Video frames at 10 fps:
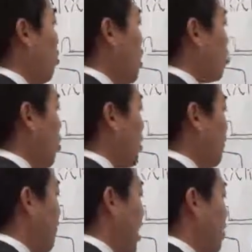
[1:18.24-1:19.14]
while growing a
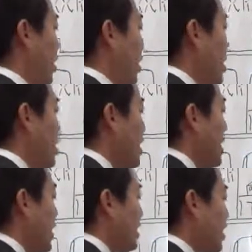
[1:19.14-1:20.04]
family,
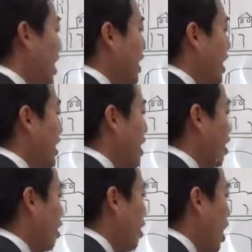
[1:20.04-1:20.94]
he's thinking
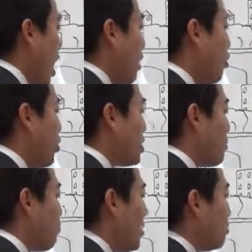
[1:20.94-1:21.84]
here, I'm going
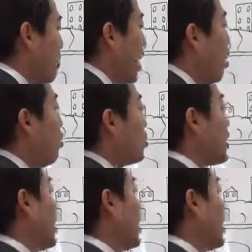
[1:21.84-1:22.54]
to build my own